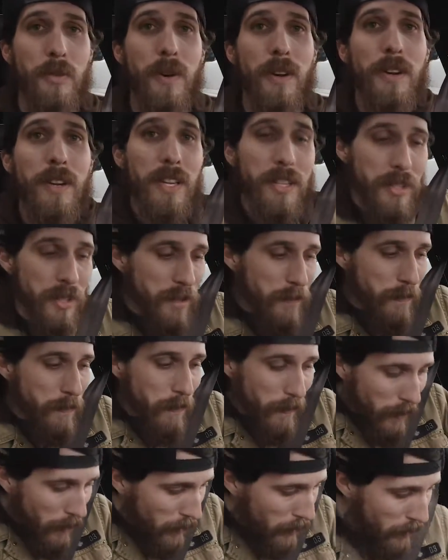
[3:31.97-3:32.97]
where you can just
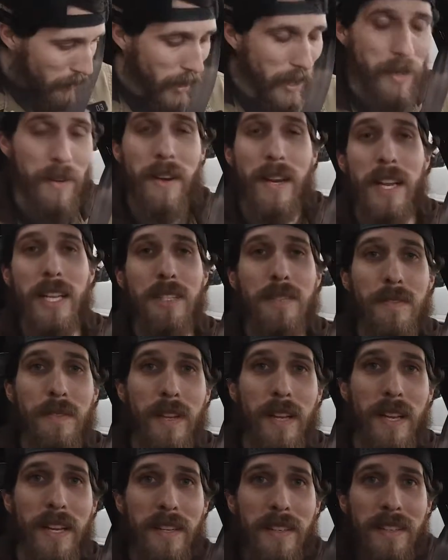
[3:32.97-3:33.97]
lay your hands
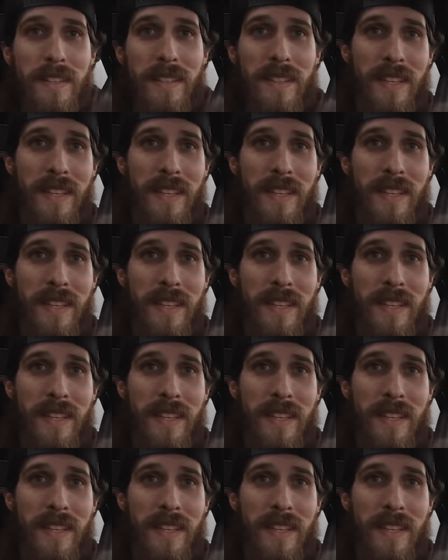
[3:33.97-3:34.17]
flat